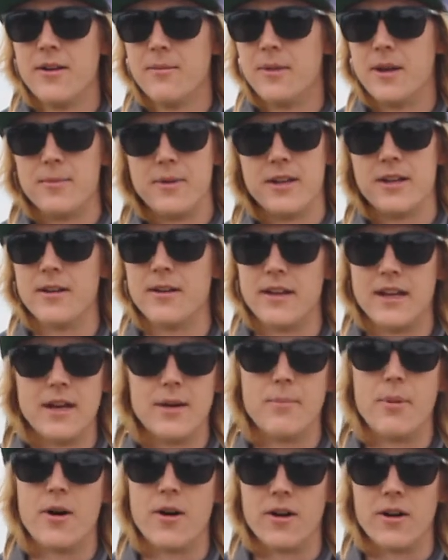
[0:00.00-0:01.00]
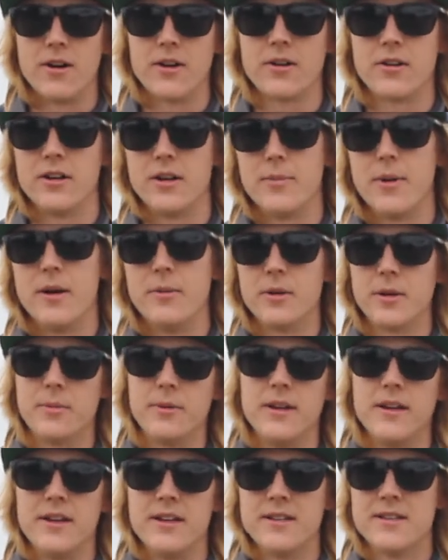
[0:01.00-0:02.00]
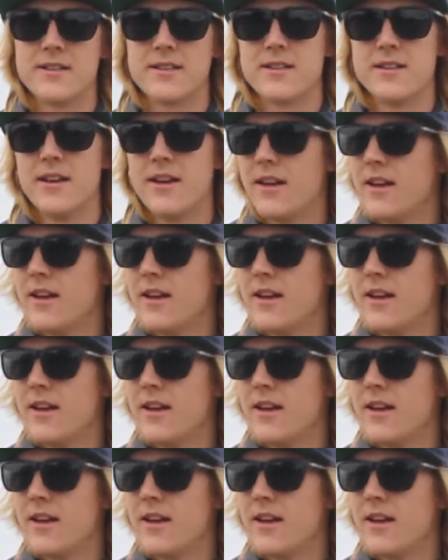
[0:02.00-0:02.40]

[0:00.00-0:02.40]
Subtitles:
maybe in a park or in a public place.